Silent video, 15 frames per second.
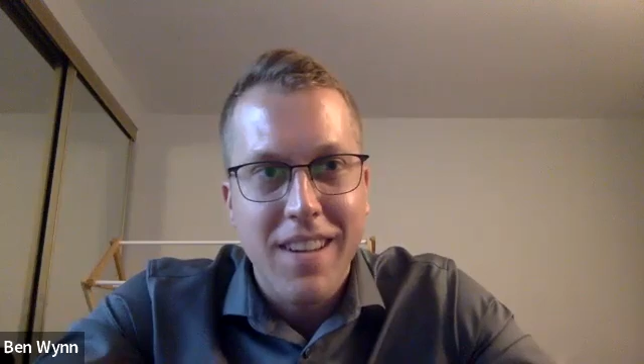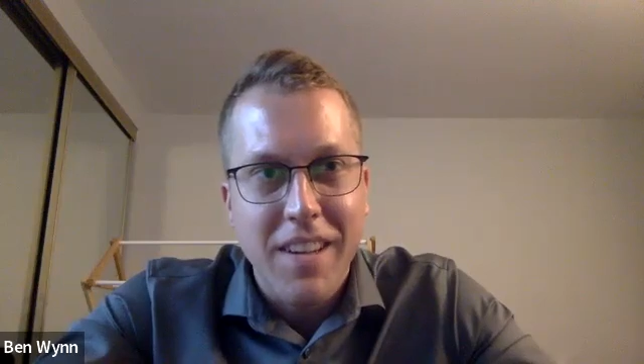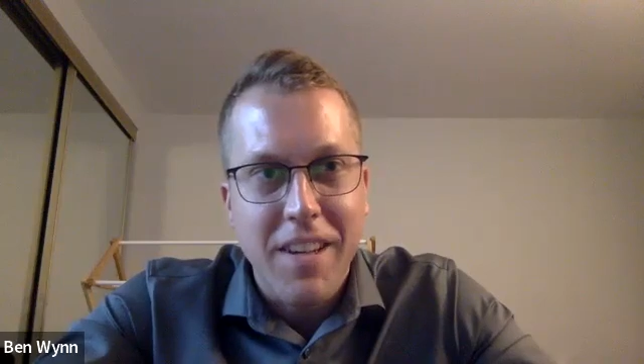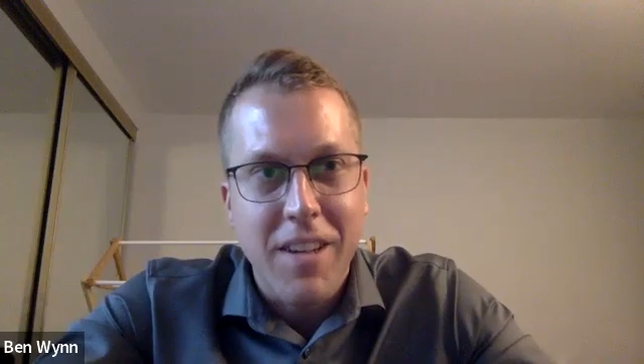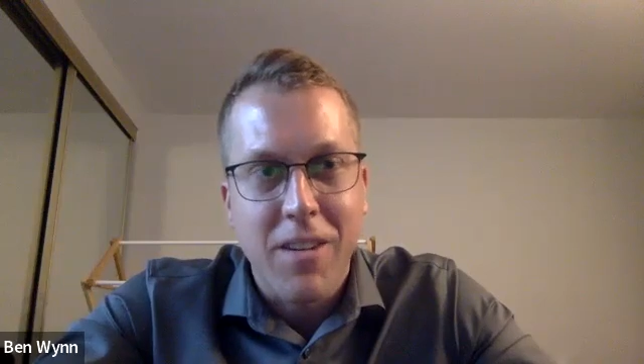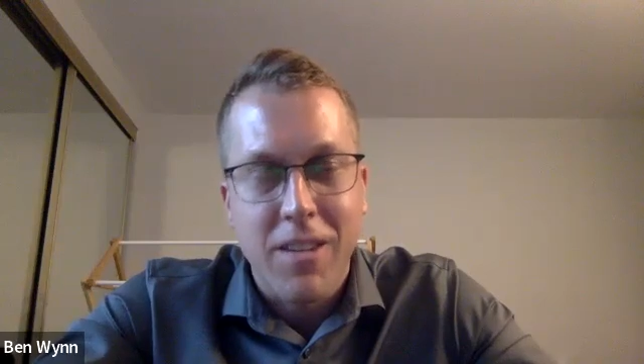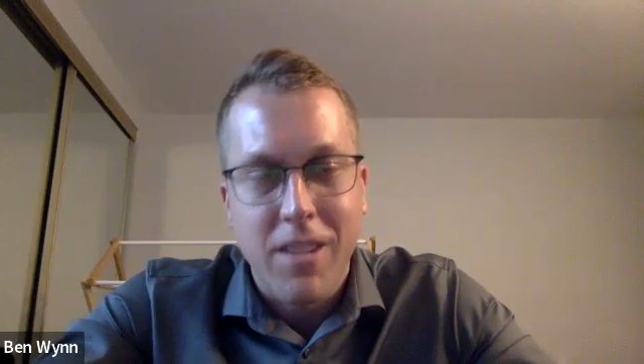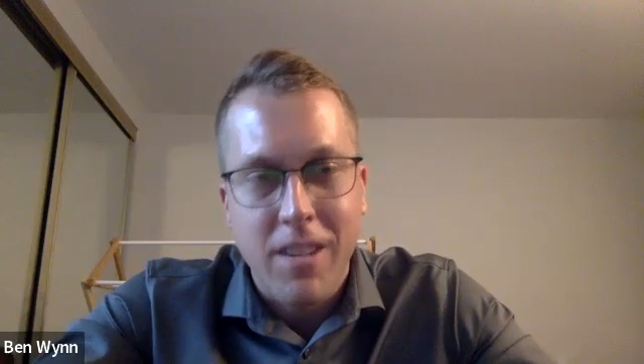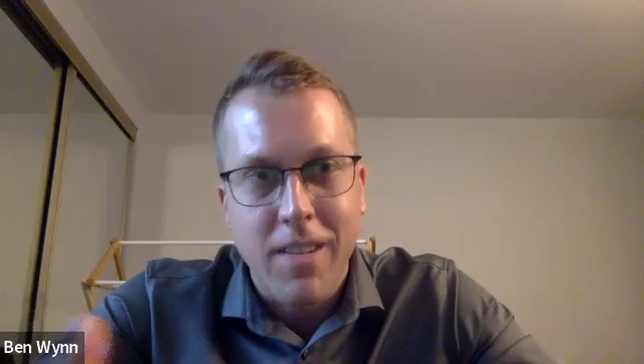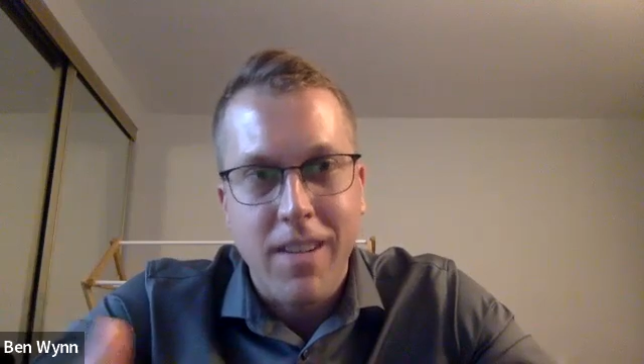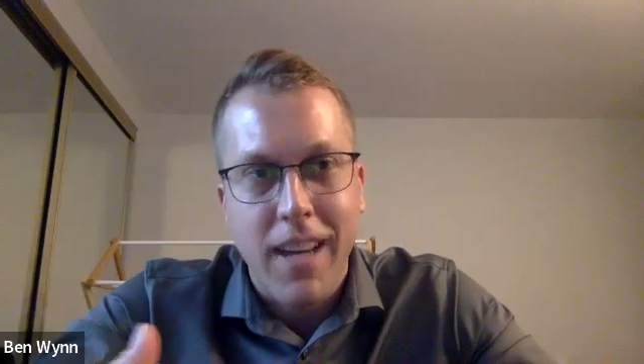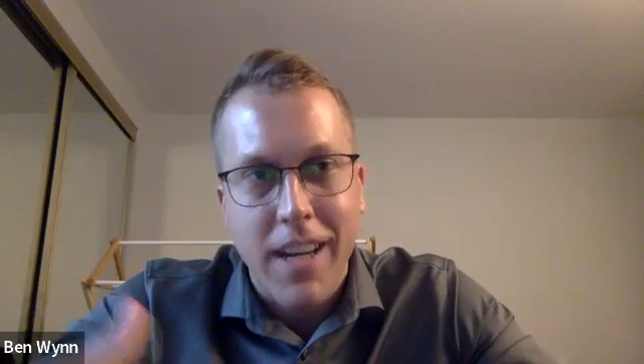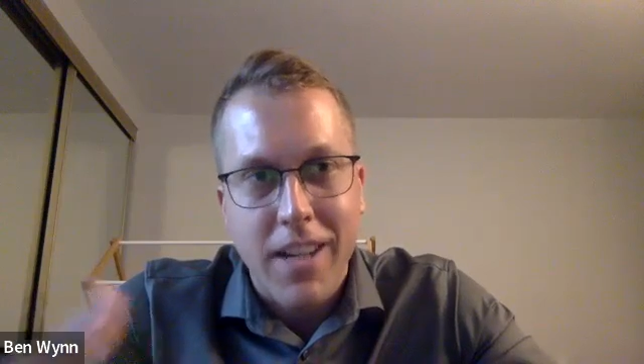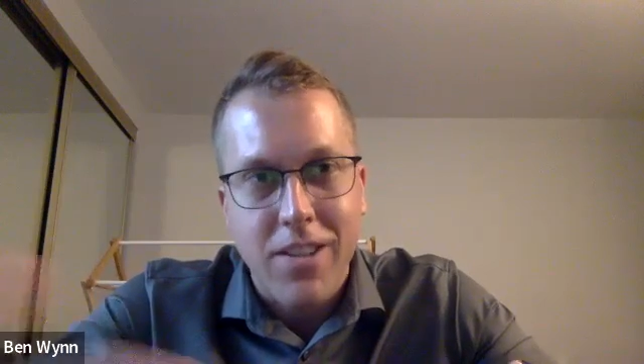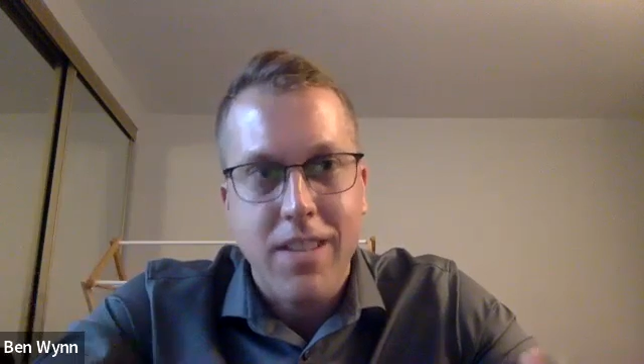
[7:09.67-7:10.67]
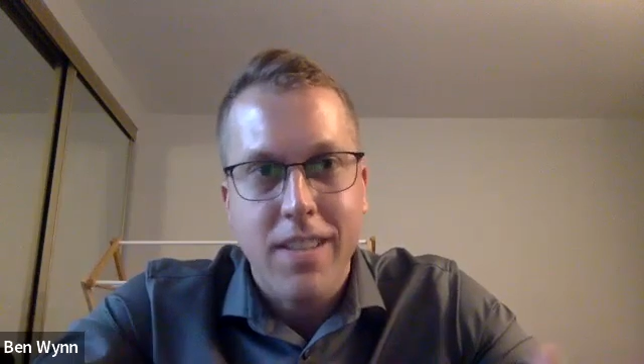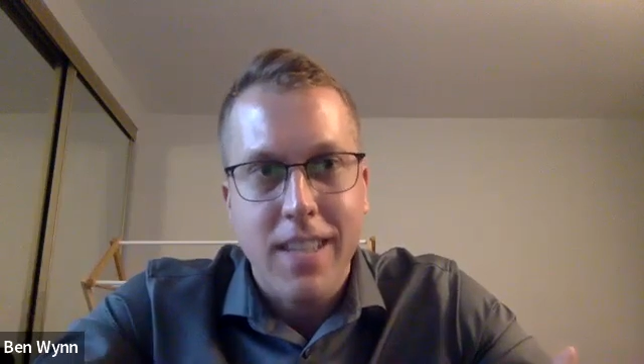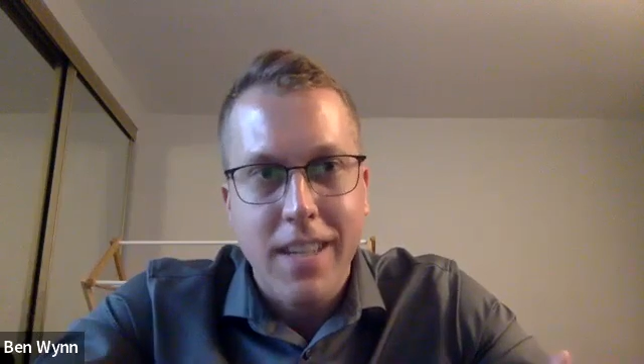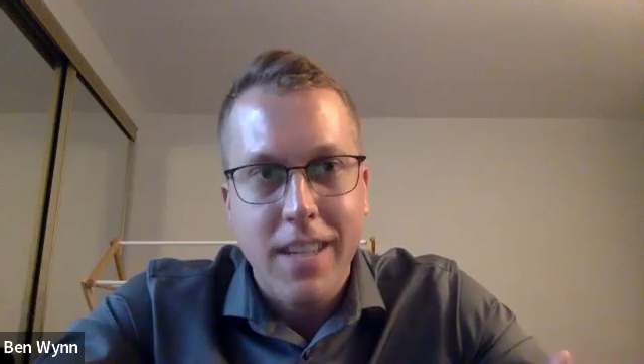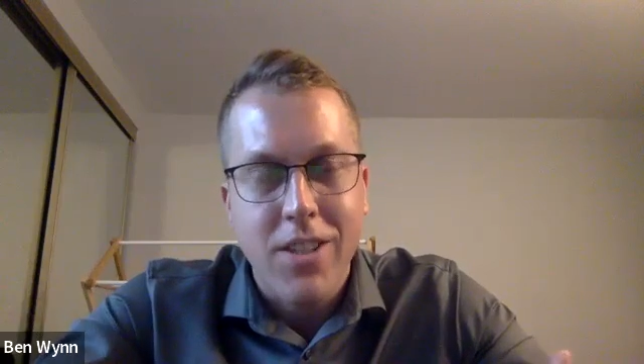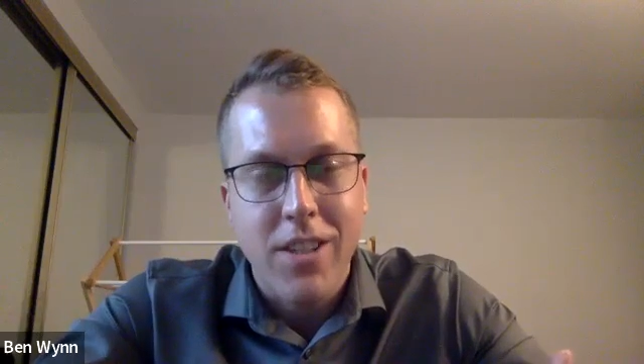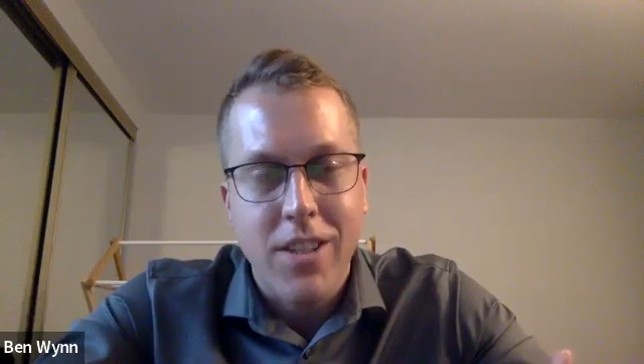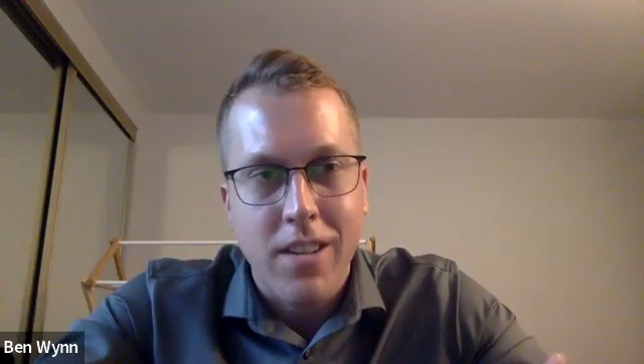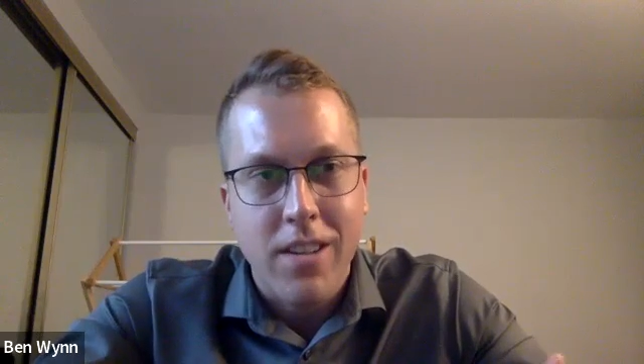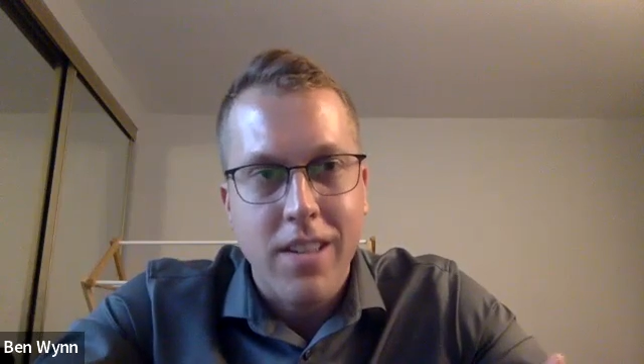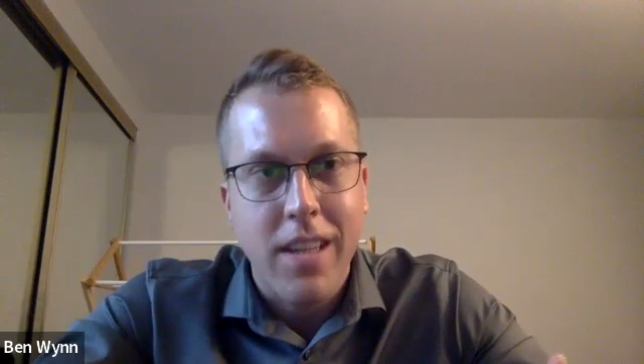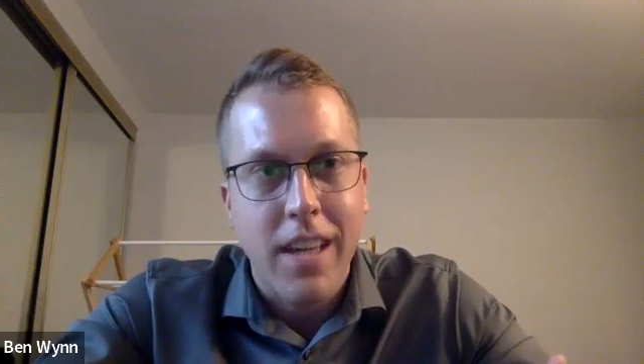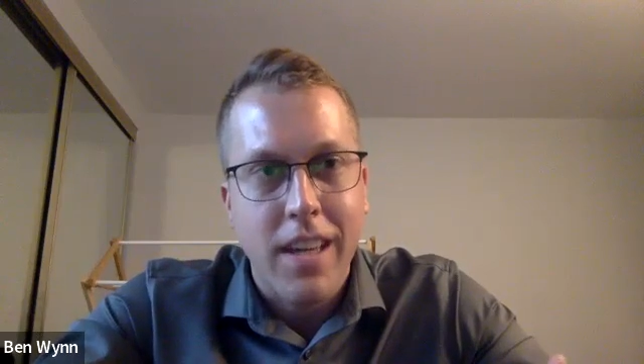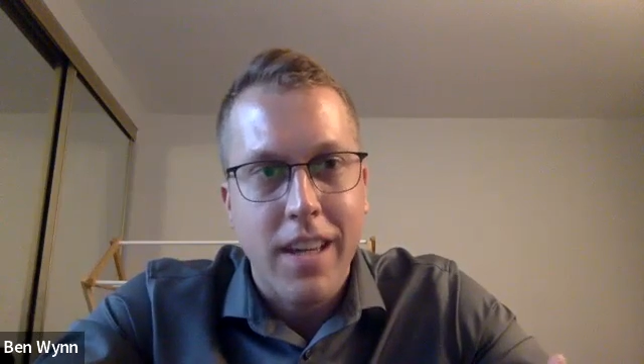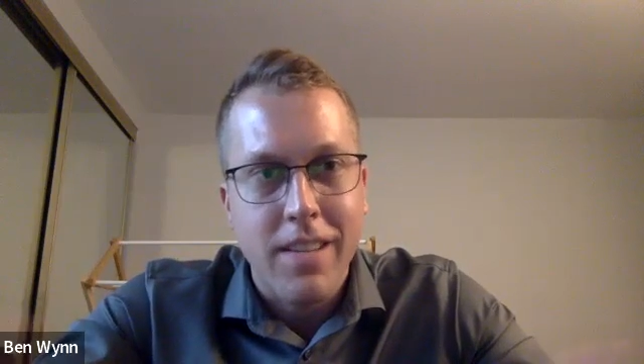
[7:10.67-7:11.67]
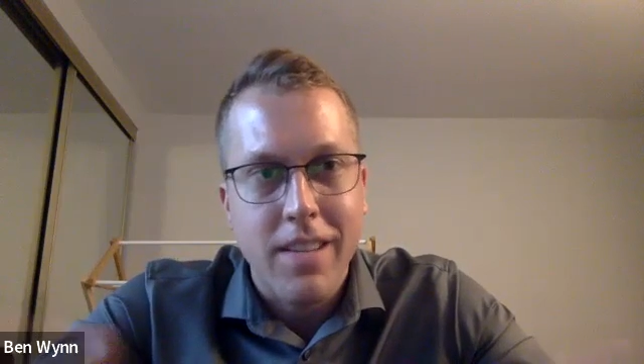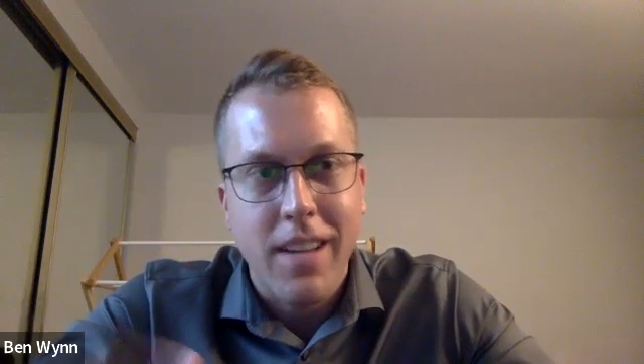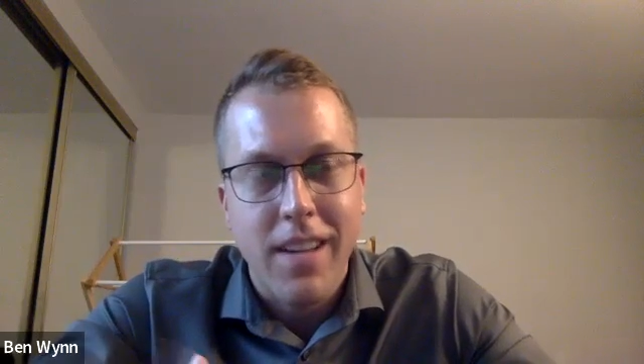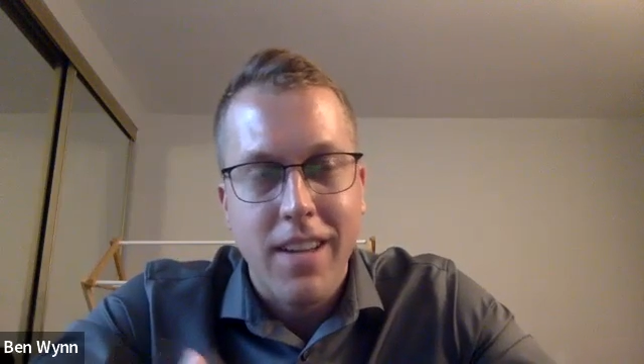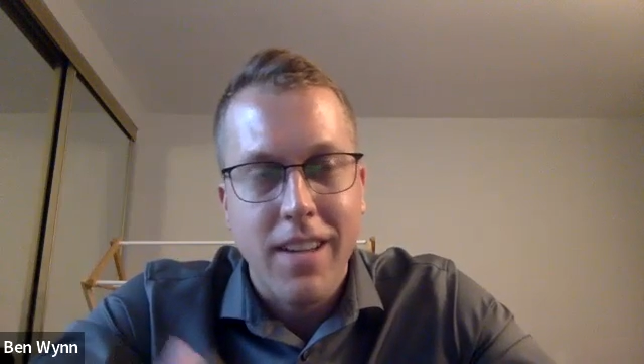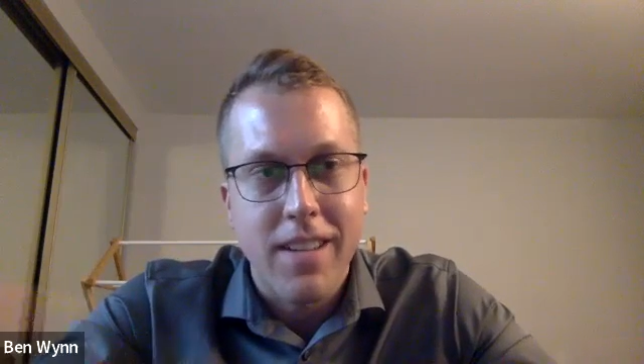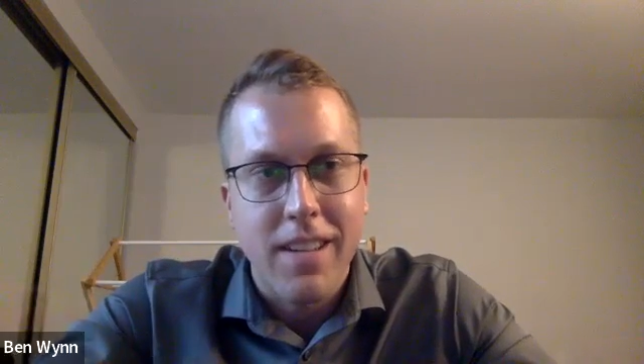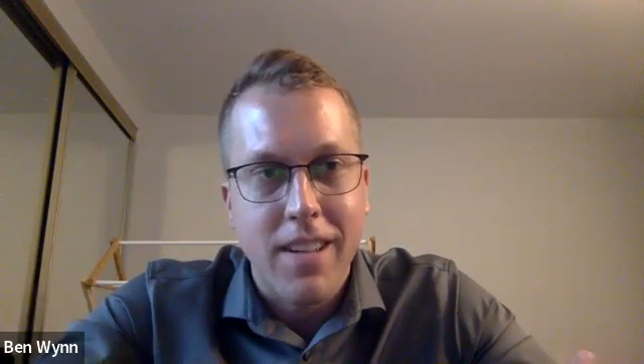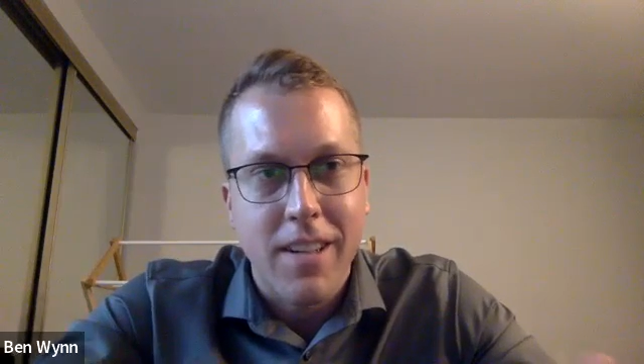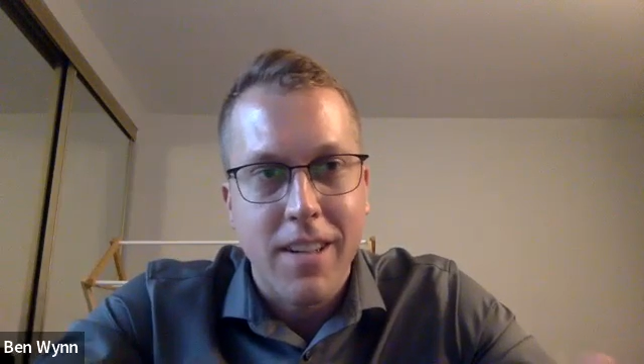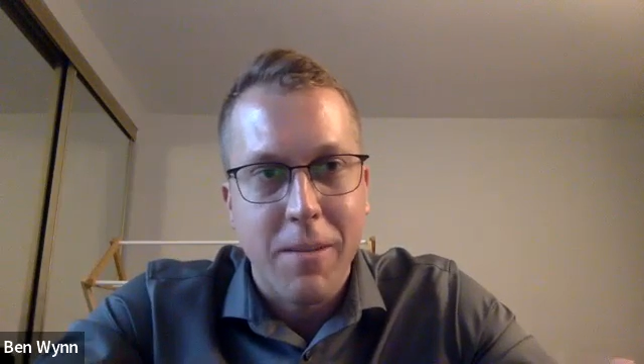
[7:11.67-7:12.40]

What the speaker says: they're actually teaching all day and